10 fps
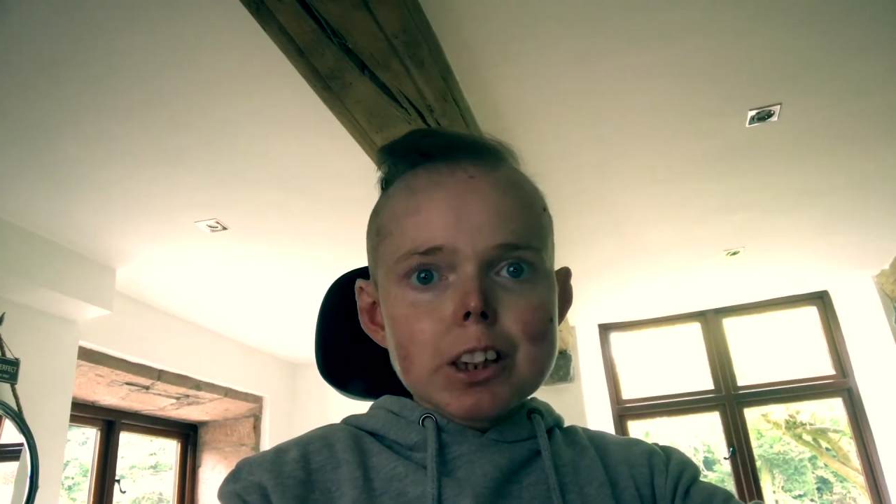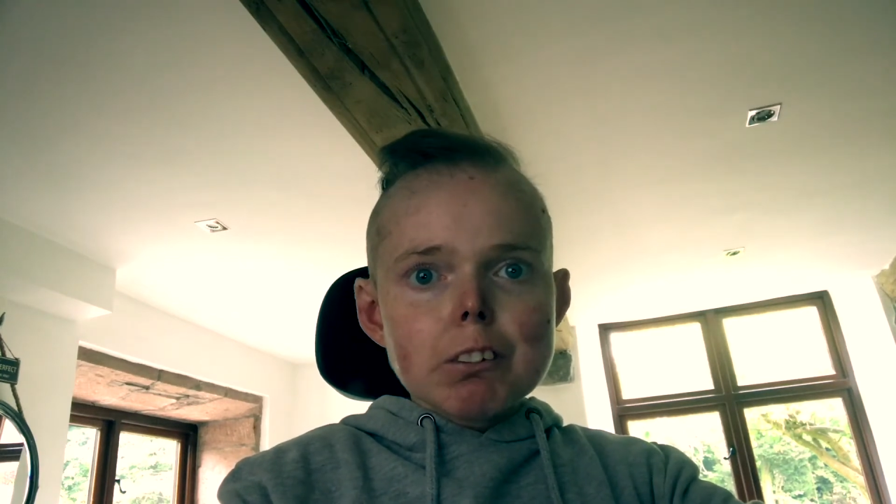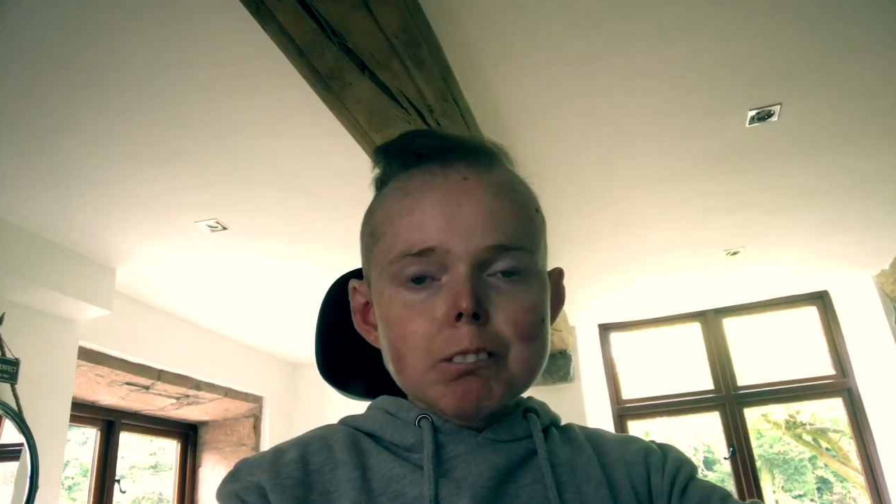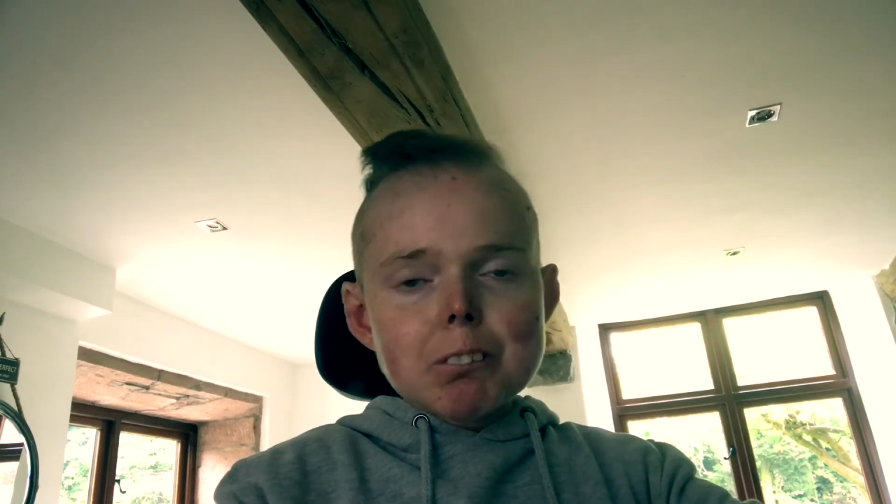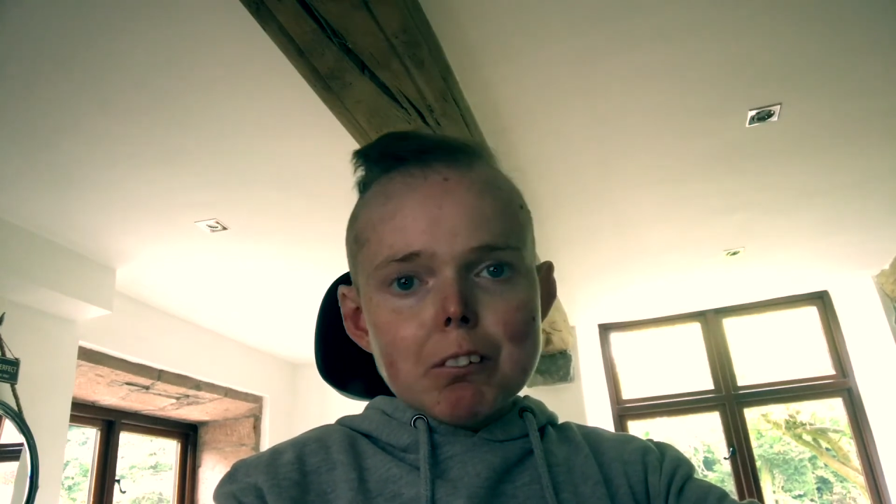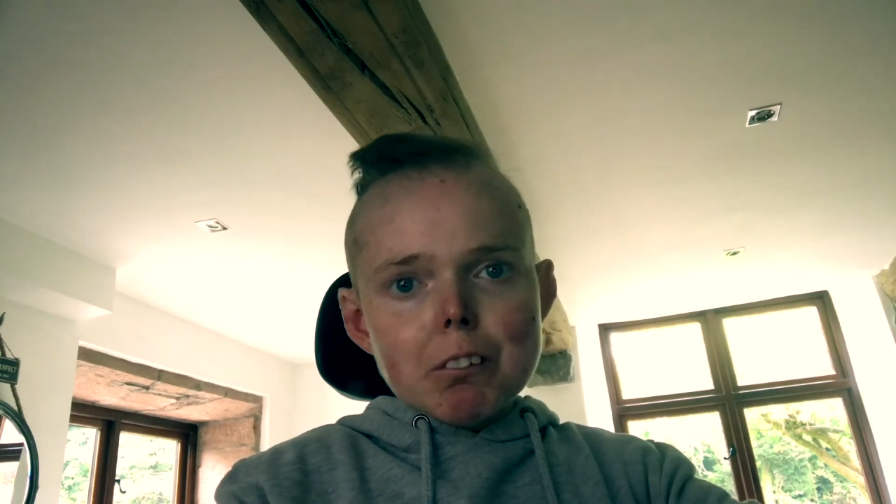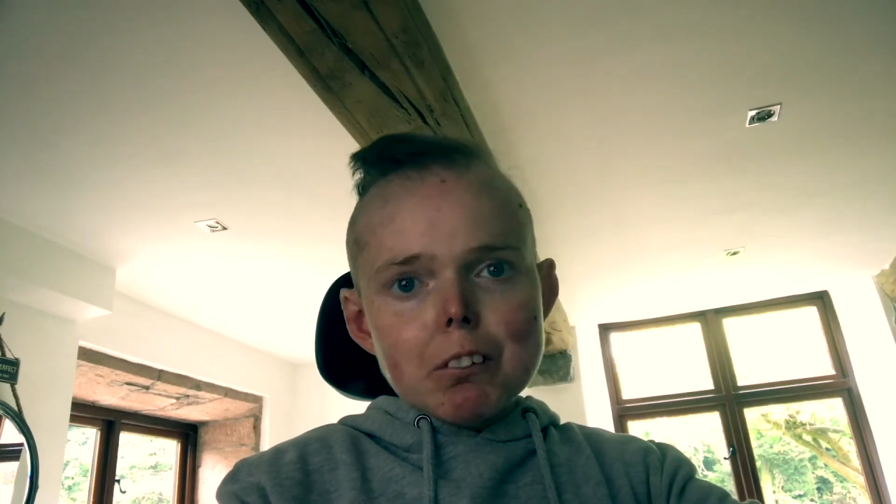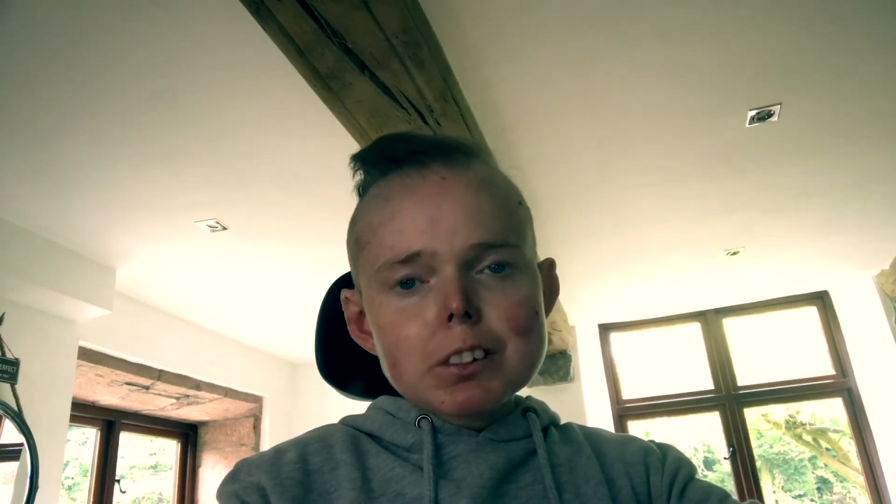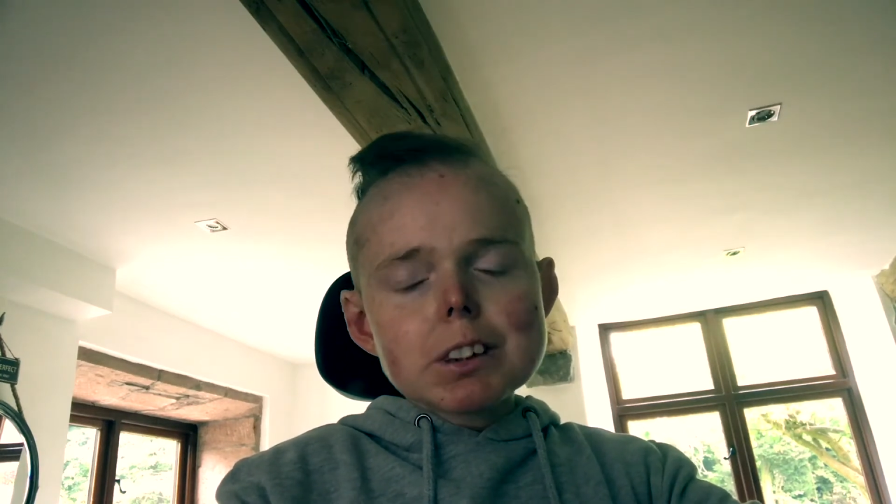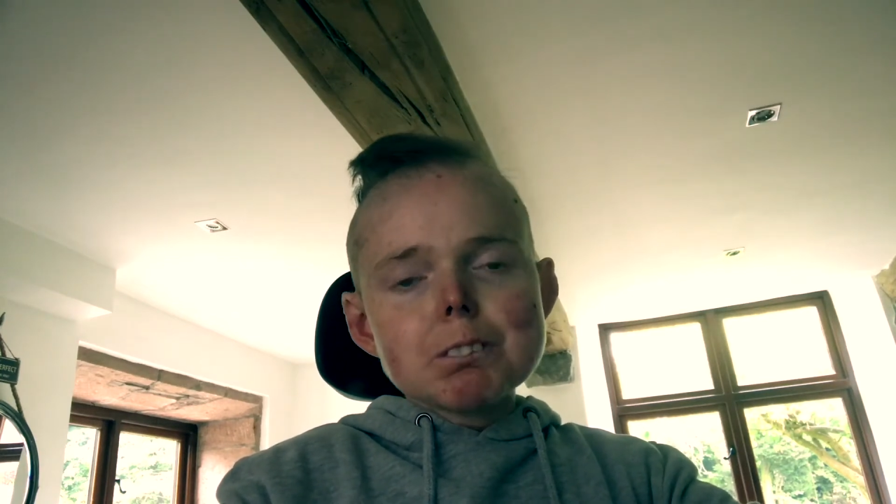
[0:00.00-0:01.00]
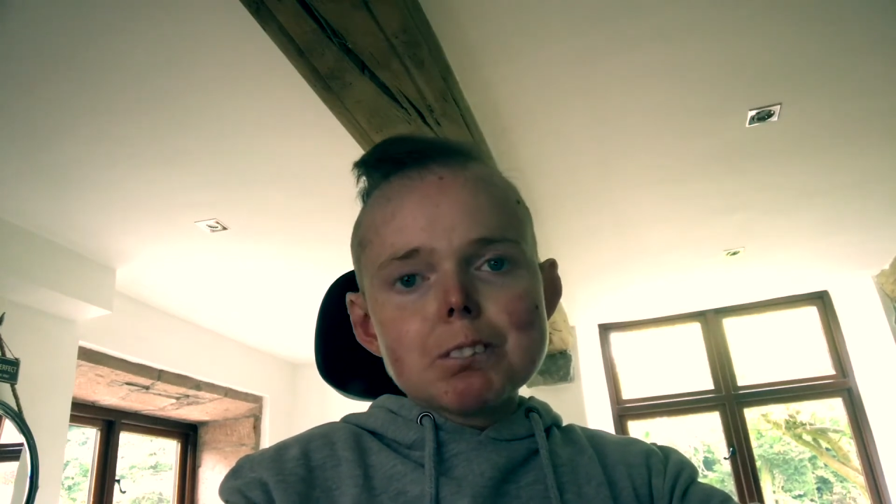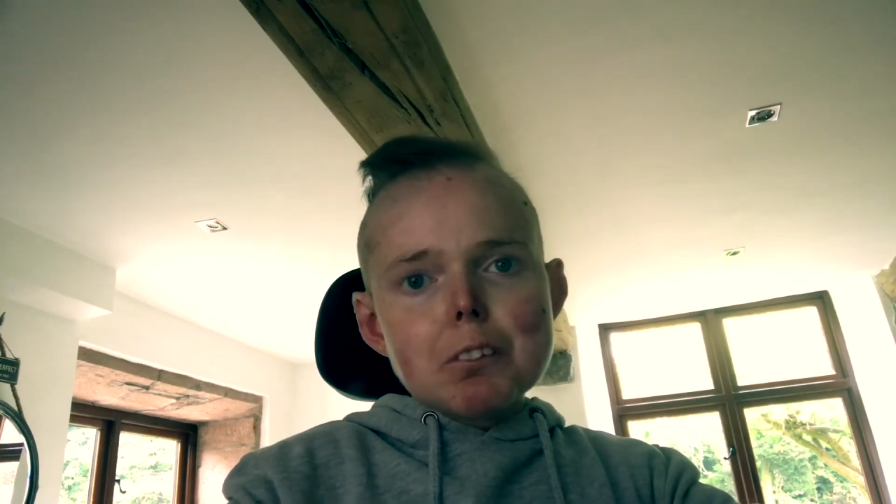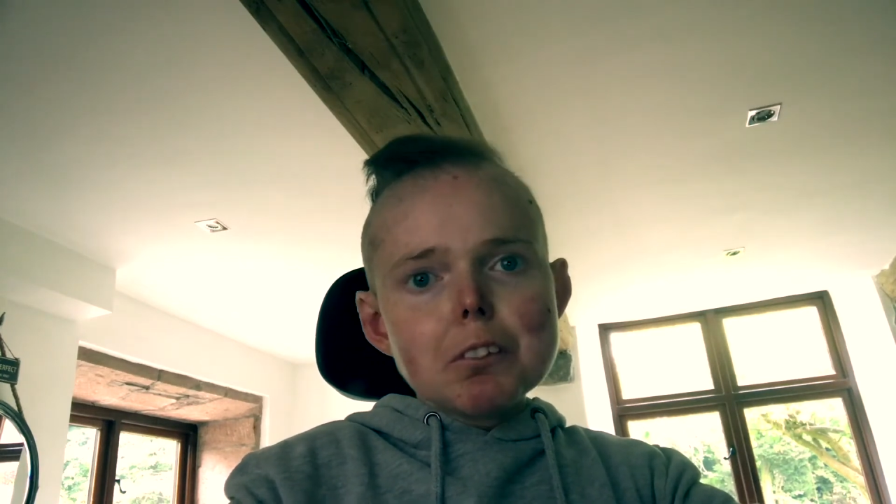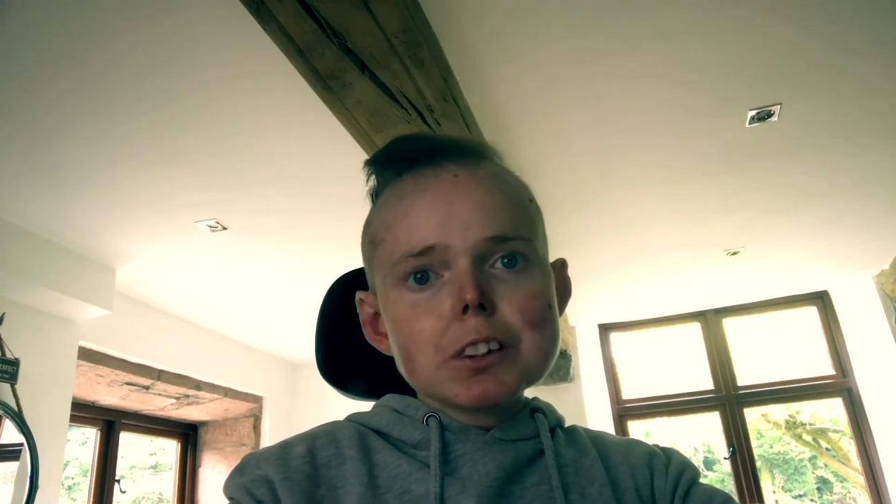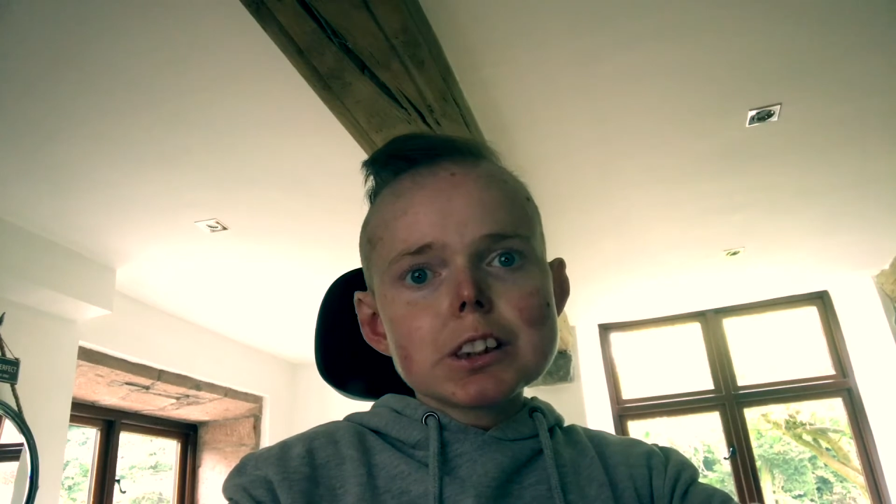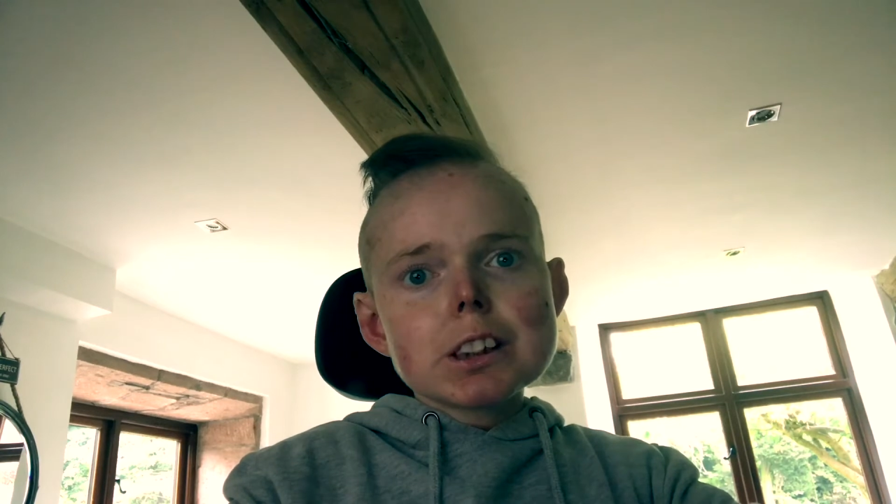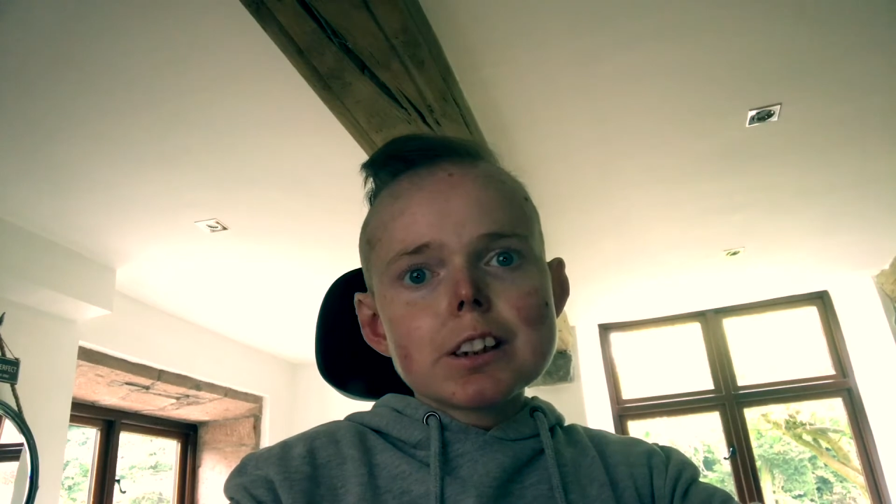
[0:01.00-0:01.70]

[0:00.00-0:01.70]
to go abroad, but